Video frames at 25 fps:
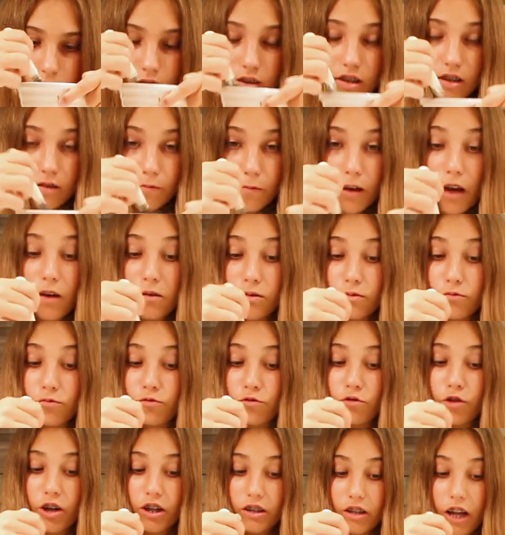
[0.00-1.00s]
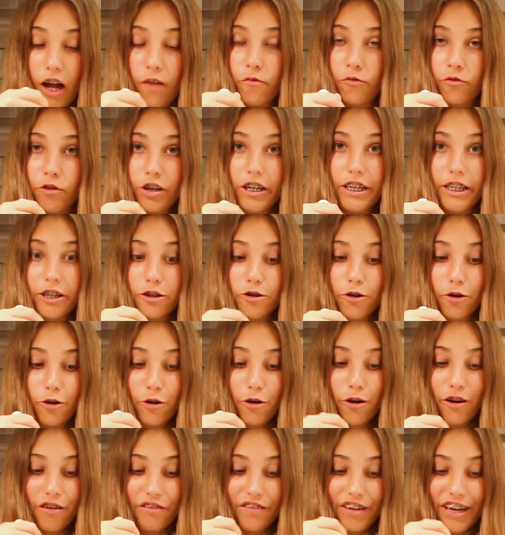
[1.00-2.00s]
smells like really strong
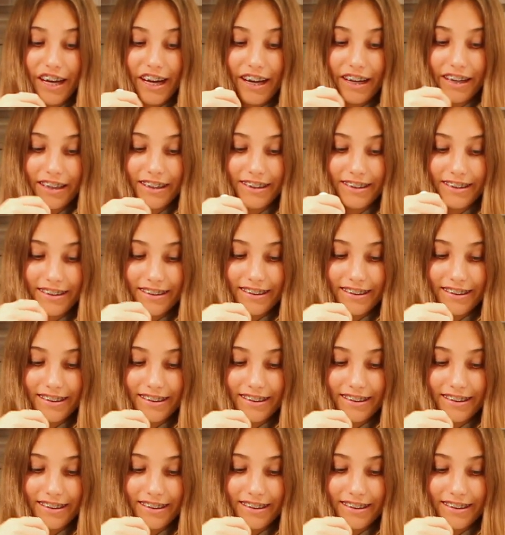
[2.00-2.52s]
coffee.